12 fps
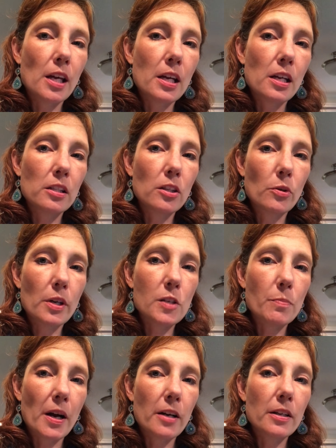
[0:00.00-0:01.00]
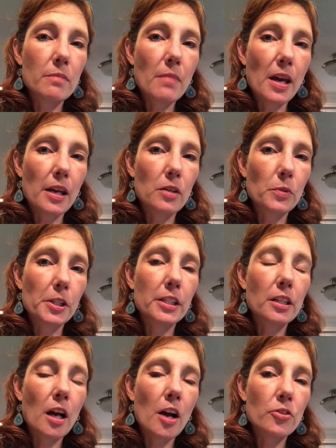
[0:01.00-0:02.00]
NNU expired in May, and we're in
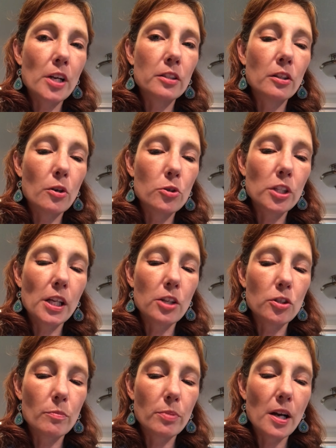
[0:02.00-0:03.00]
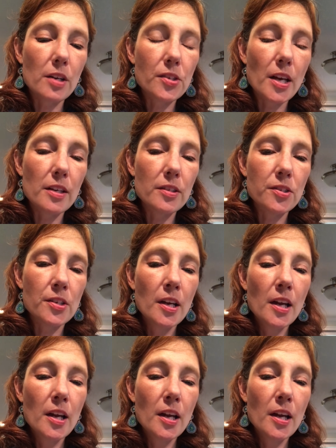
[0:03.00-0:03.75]
the contract negotiation process.